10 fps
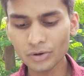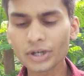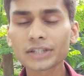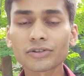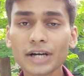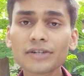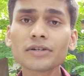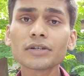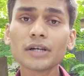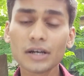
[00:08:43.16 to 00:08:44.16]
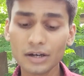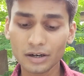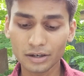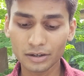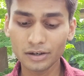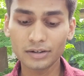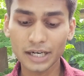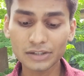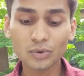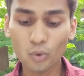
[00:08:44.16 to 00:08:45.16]
Okay, so writer
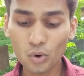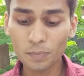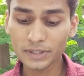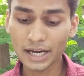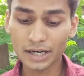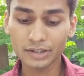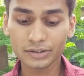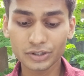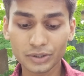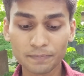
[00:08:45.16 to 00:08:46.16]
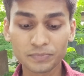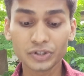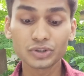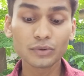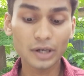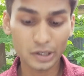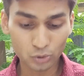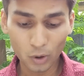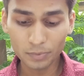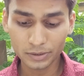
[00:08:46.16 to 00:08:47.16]
hope that you will
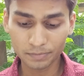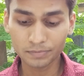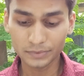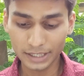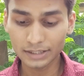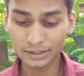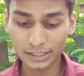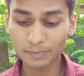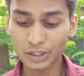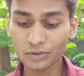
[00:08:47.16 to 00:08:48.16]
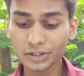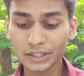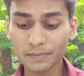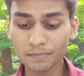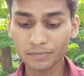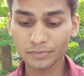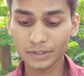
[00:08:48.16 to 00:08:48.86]
adopt this particular thing,